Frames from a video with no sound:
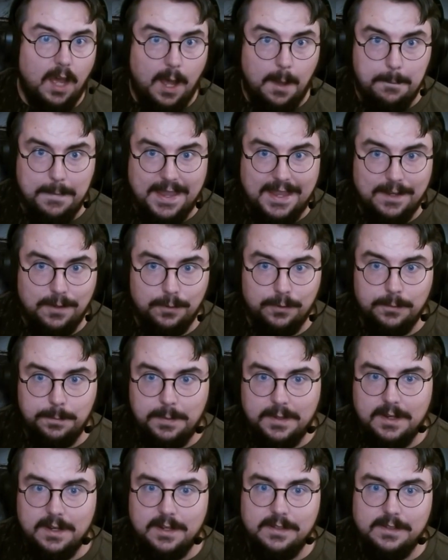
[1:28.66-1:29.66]
a man who's
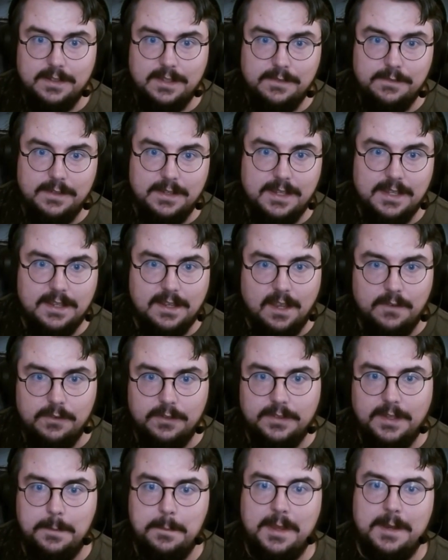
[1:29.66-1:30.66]
been on DVD
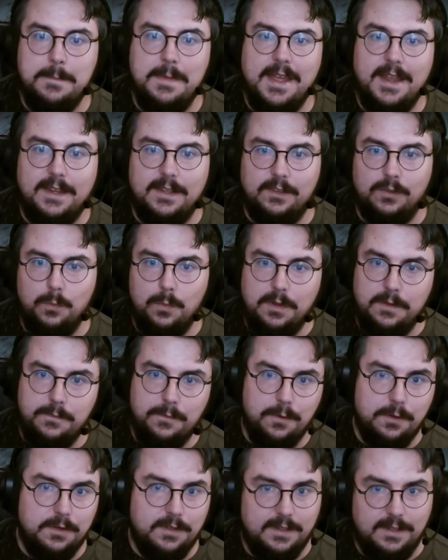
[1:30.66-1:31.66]
covers I made back in
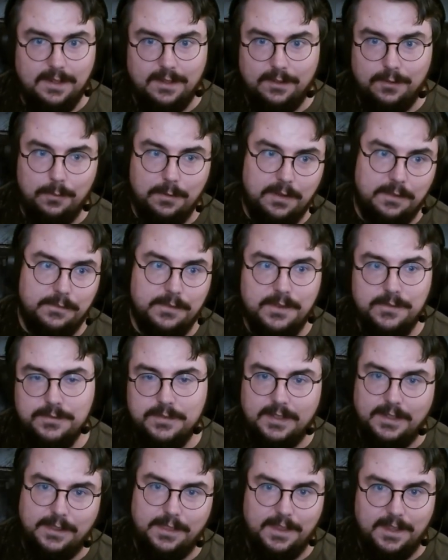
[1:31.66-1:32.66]
2014 and
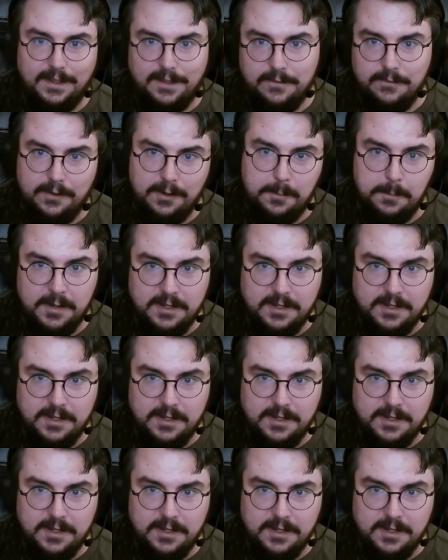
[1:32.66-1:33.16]
2015, thank you very